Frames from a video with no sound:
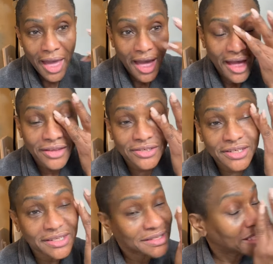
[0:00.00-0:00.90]
and
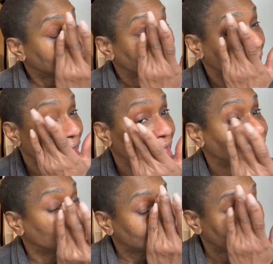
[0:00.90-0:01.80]
she said,
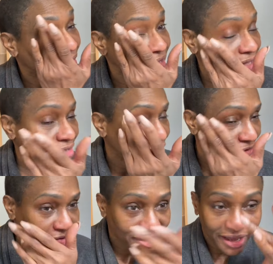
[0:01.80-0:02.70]
and Sharon, in
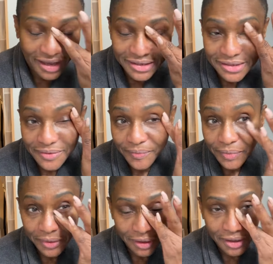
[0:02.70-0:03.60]
your case,
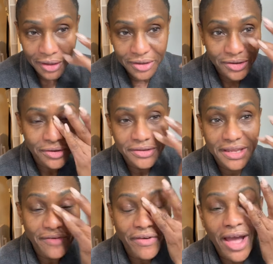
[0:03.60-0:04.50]
you could
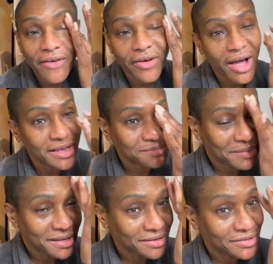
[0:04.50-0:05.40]
never have
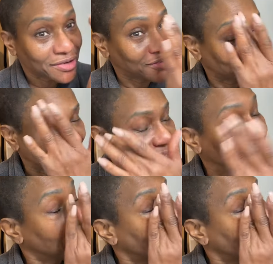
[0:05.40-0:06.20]
cosmetic surgery.